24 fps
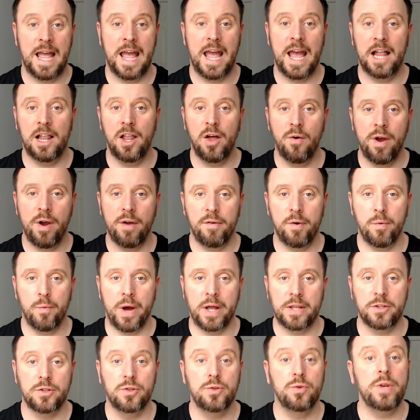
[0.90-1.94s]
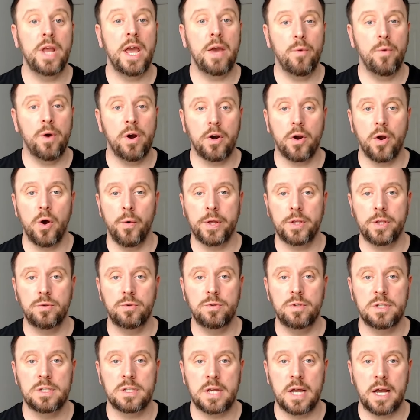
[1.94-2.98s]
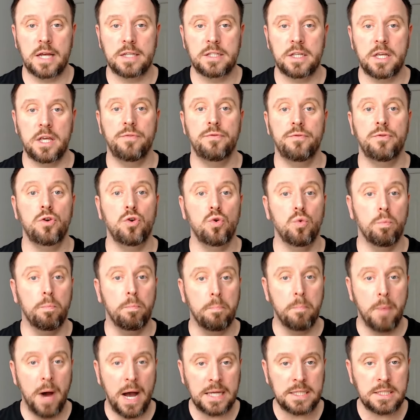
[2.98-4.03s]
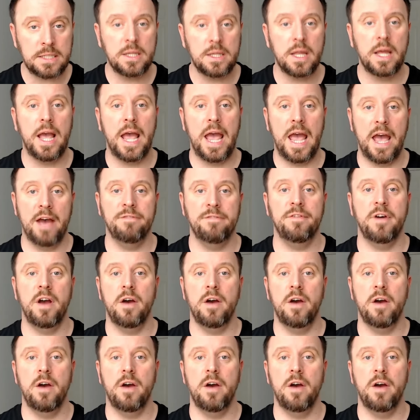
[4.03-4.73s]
Hello everyone, today we're going to discuss if you must have